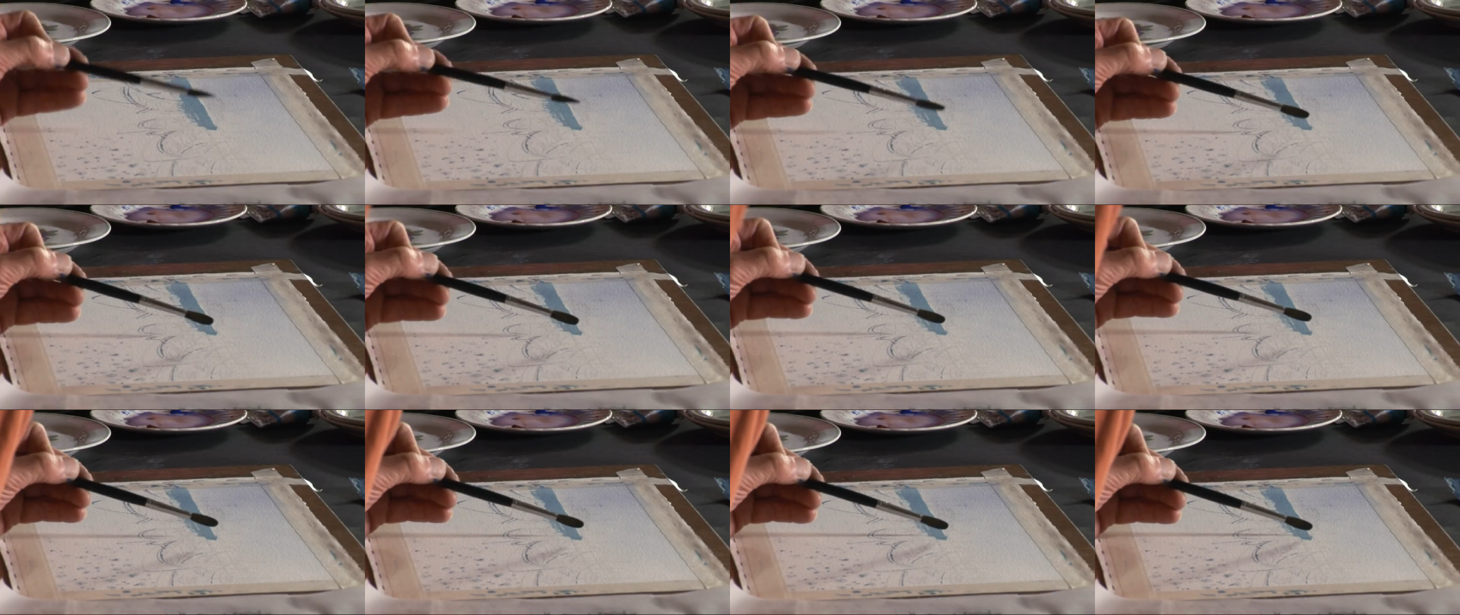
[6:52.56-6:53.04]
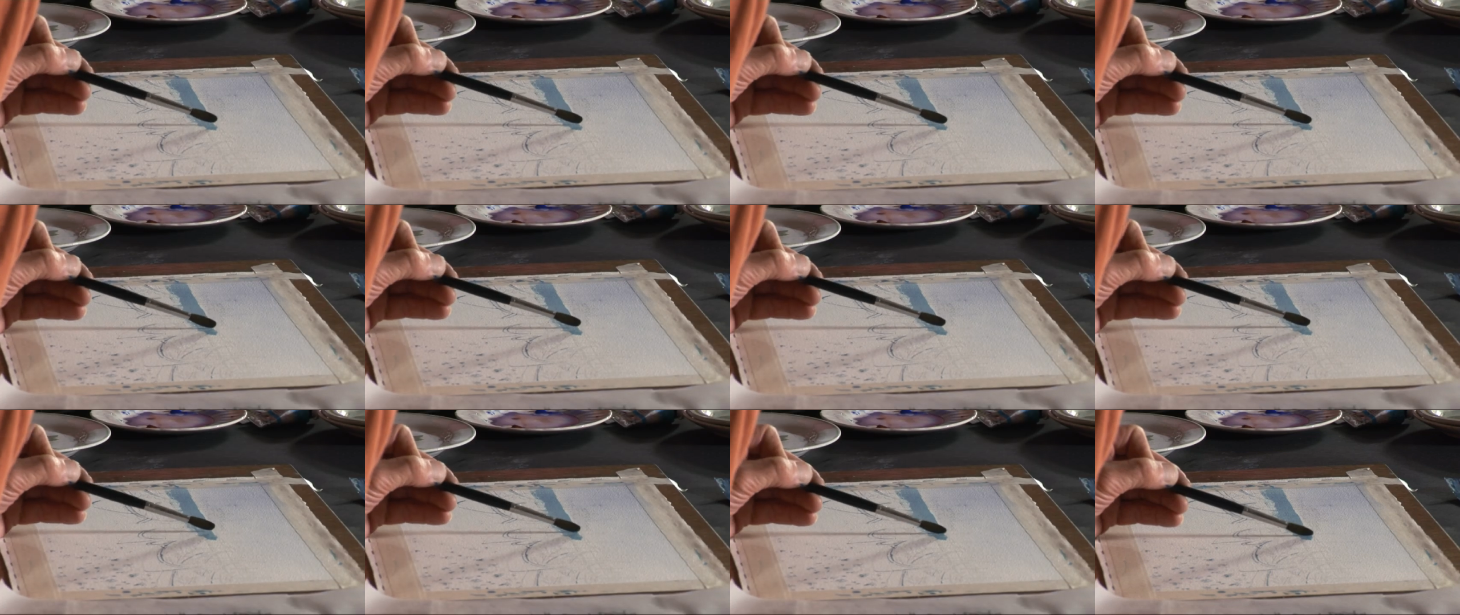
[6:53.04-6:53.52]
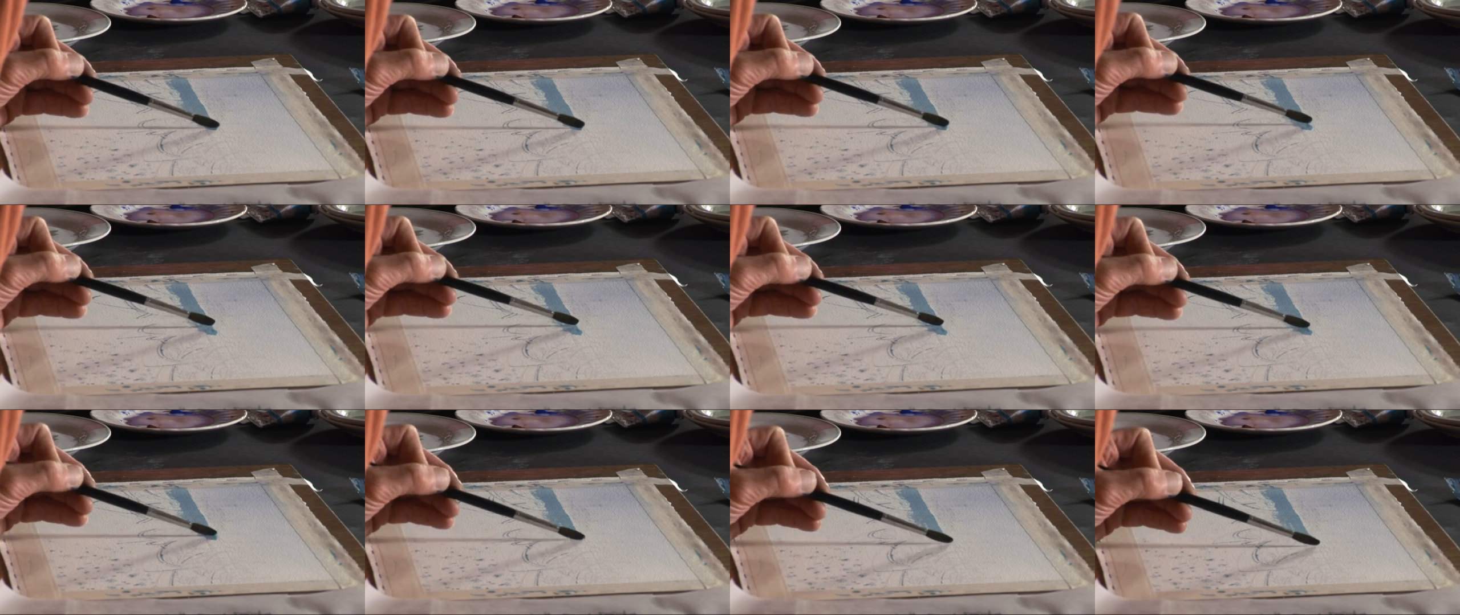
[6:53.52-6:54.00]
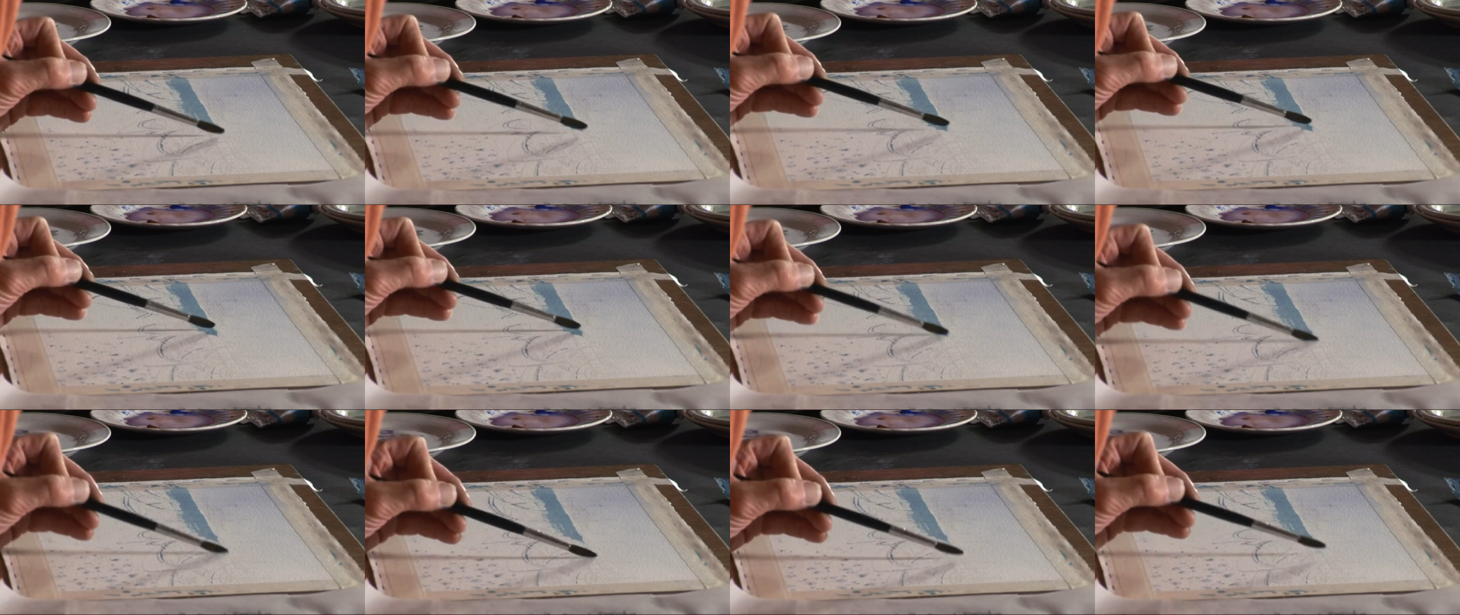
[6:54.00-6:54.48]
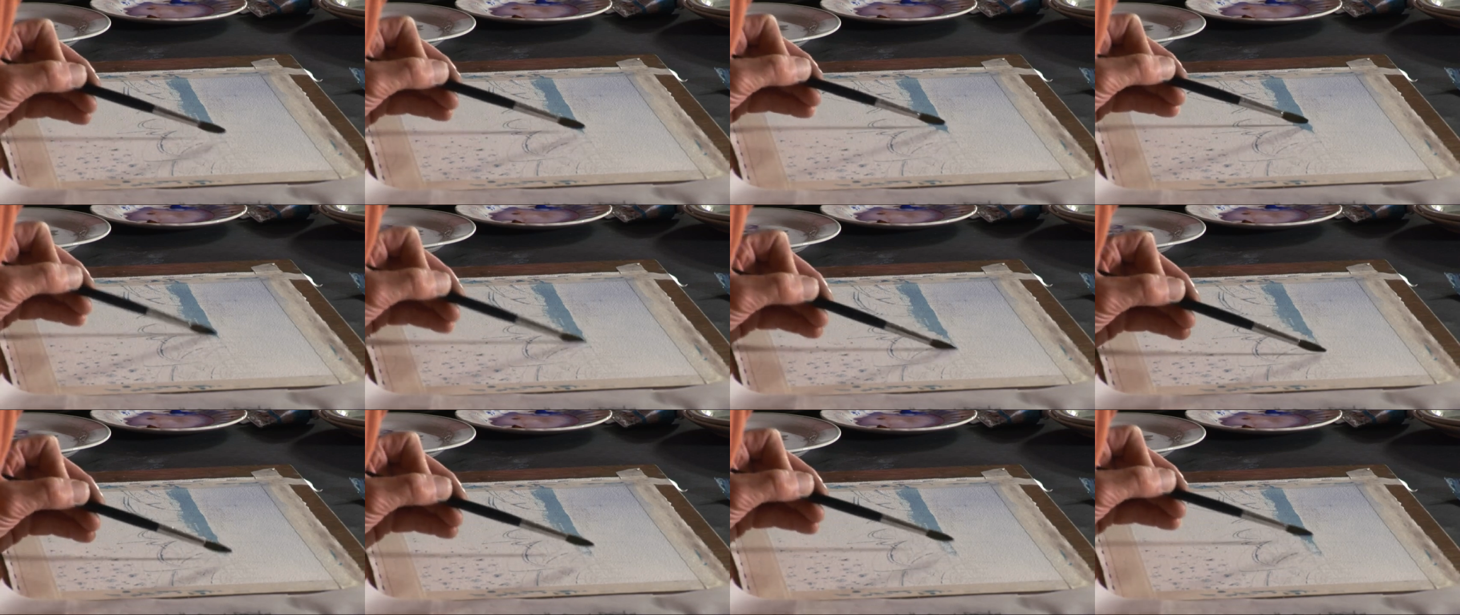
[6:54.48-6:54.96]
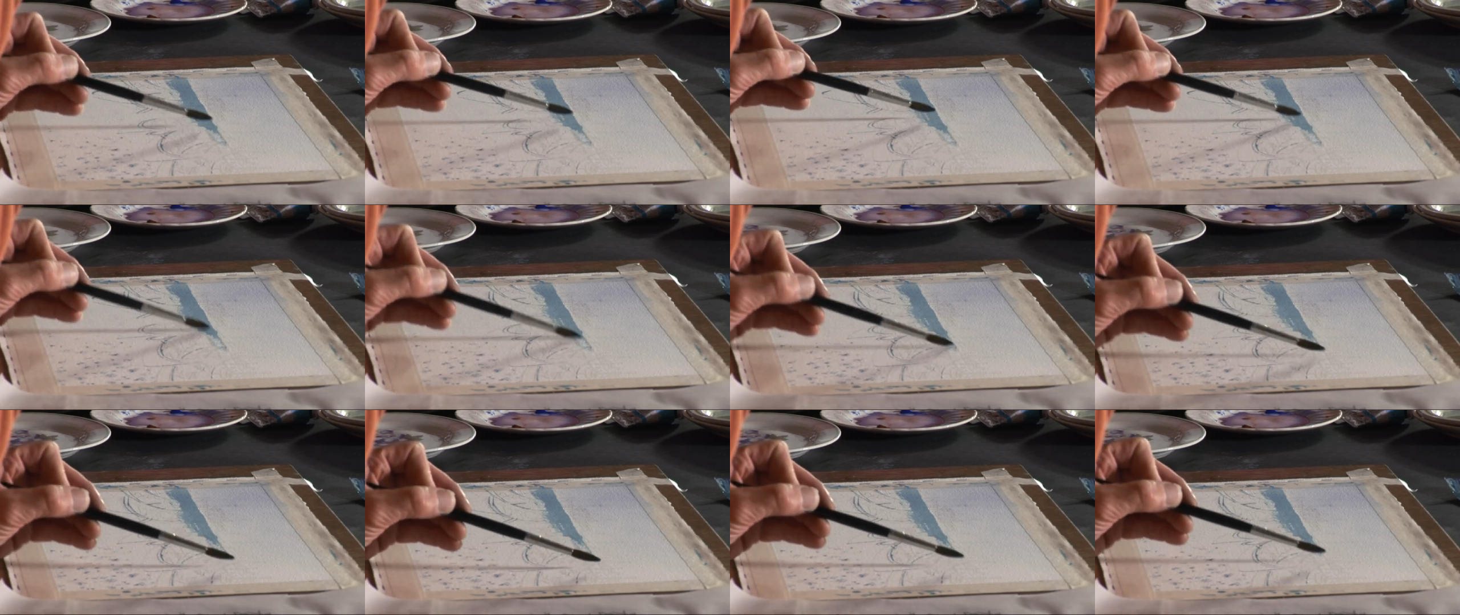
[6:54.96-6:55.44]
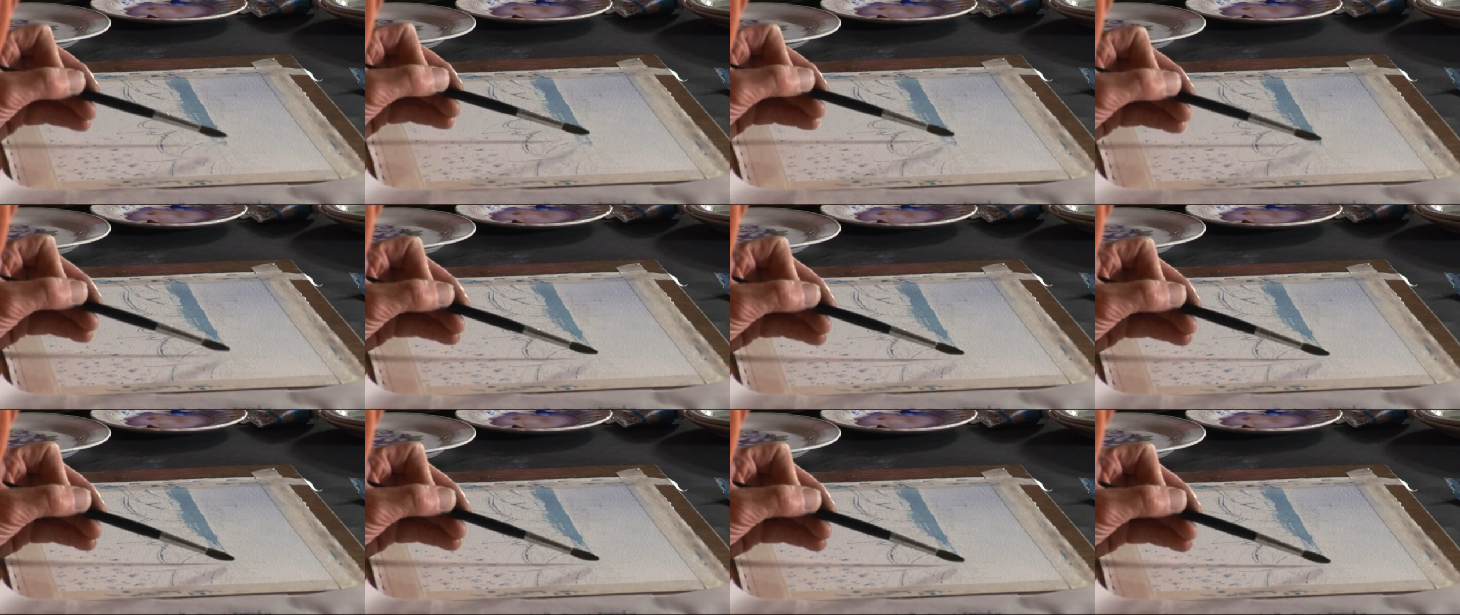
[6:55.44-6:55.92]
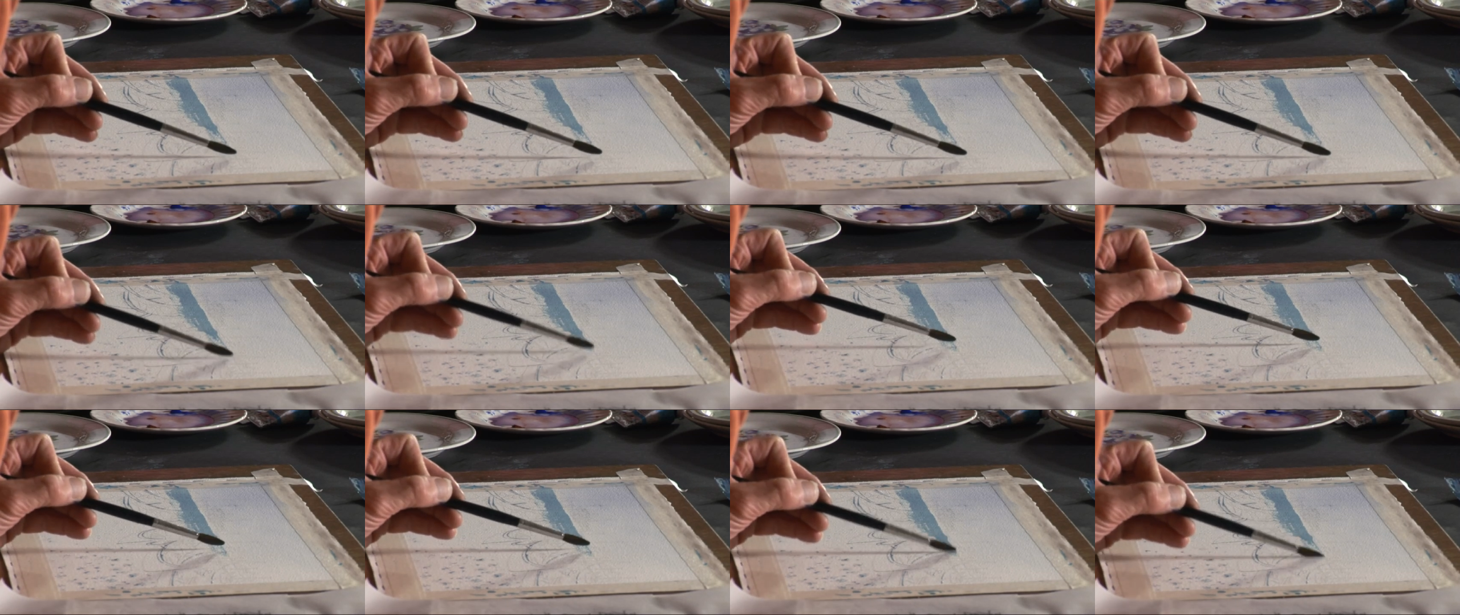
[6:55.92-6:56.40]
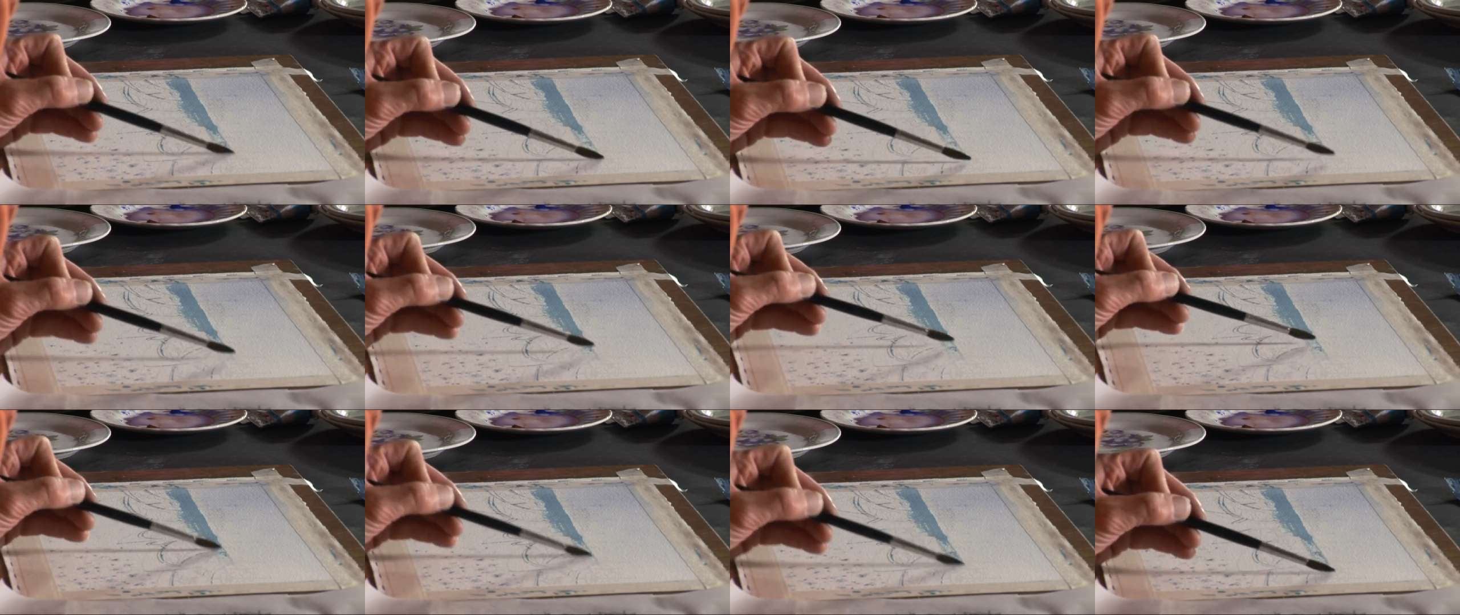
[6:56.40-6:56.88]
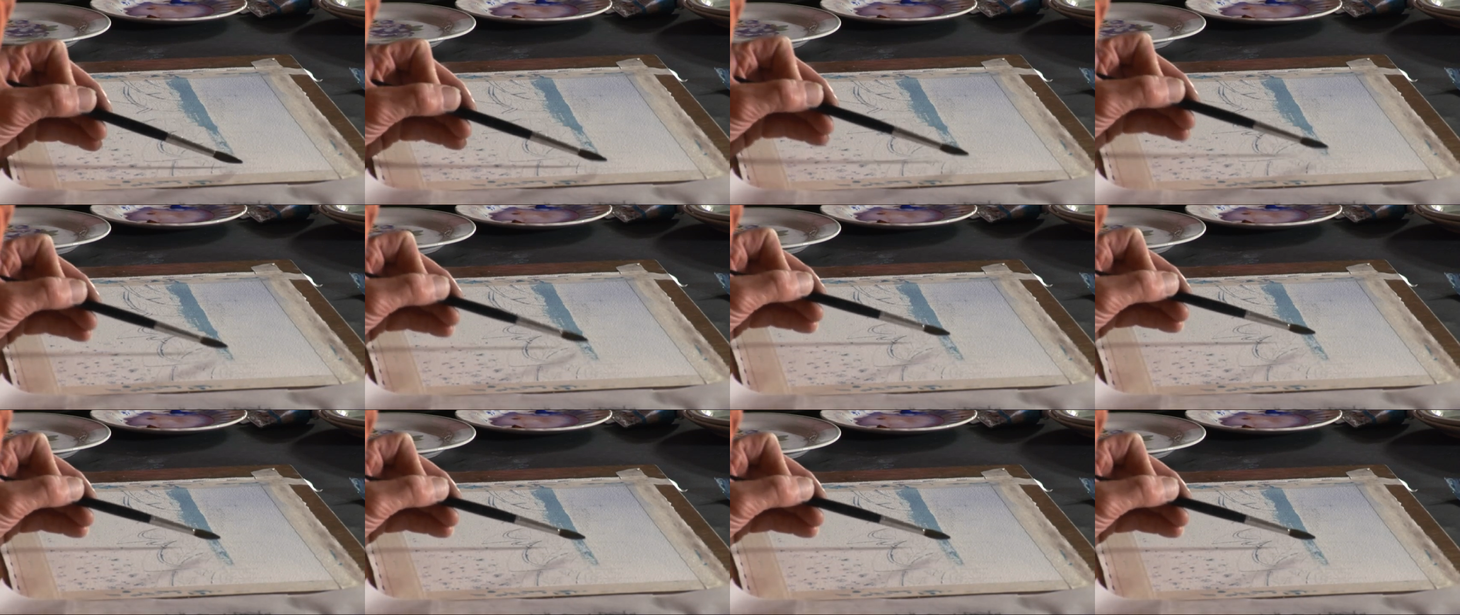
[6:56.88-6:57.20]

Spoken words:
(no speaker visible)